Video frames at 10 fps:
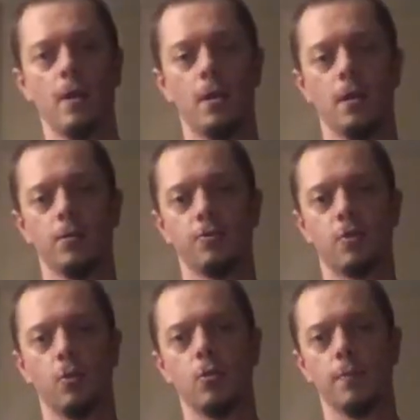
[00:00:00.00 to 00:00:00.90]

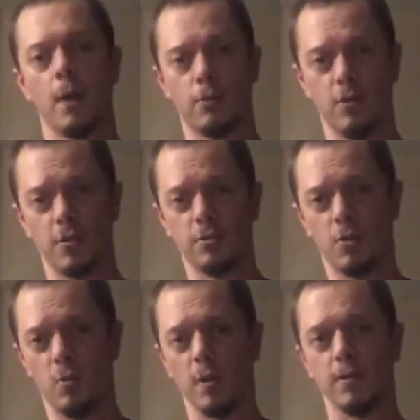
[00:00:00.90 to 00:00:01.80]
school, martial arts school,
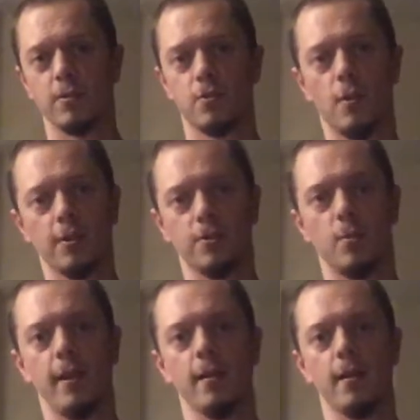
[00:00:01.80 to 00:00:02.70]
once, twice a
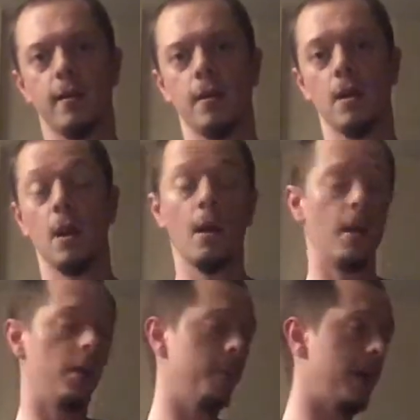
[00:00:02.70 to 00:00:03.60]
week. And
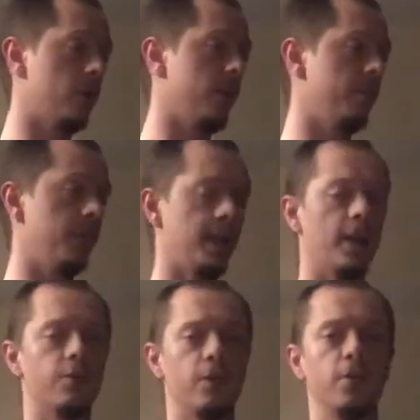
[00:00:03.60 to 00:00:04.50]
you may not even be allowed
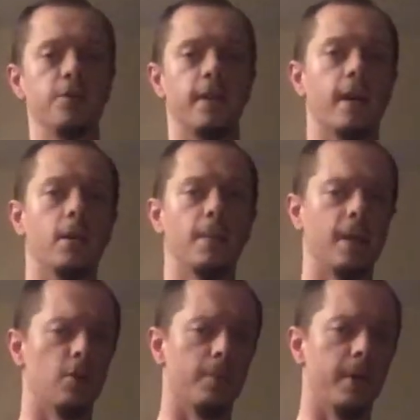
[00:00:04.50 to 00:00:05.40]
to use it yet. You may
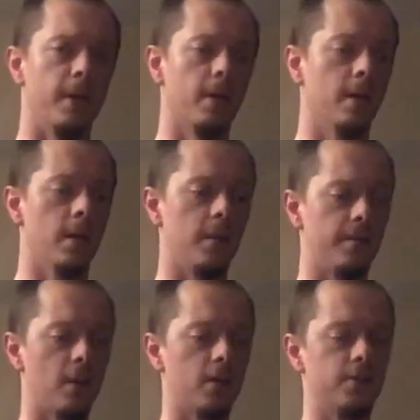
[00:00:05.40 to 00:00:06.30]
not be
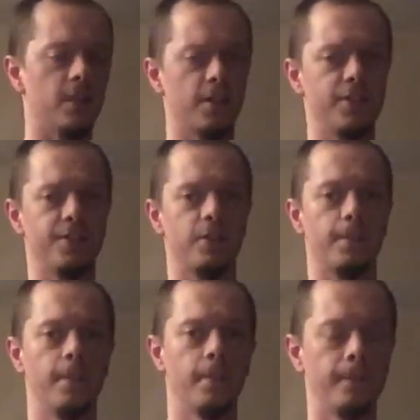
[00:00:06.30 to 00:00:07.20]
advanced in the system.
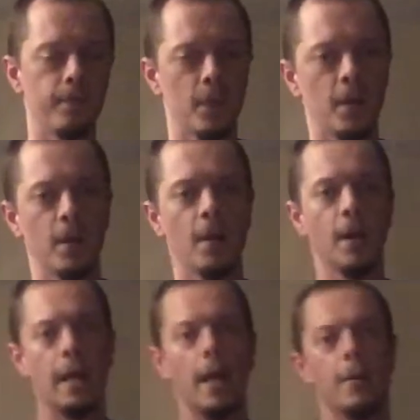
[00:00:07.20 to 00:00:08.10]

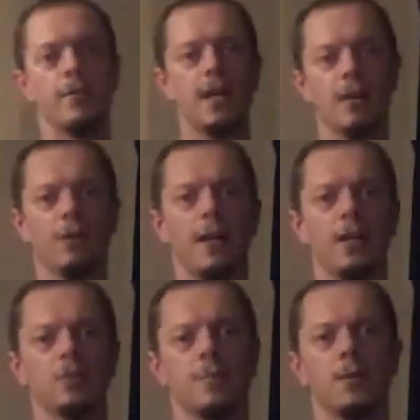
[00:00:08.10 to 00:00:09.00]
However,
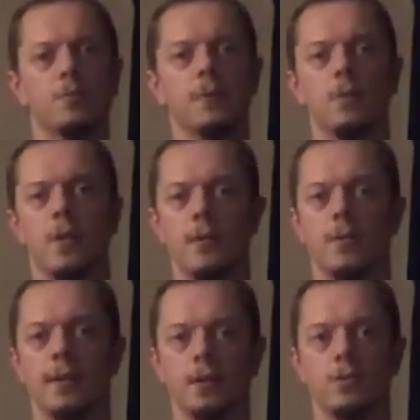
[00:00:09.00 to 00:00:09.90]
nowadays most people learn
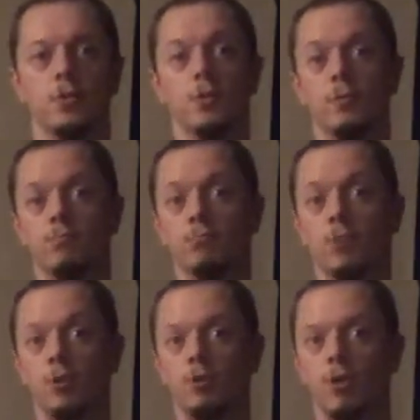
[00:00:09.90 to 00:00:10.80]
things on
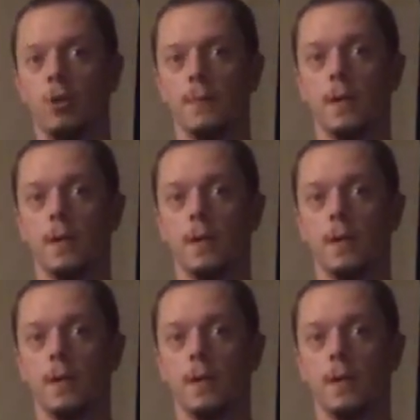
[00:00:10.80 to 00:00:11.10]
YouTube,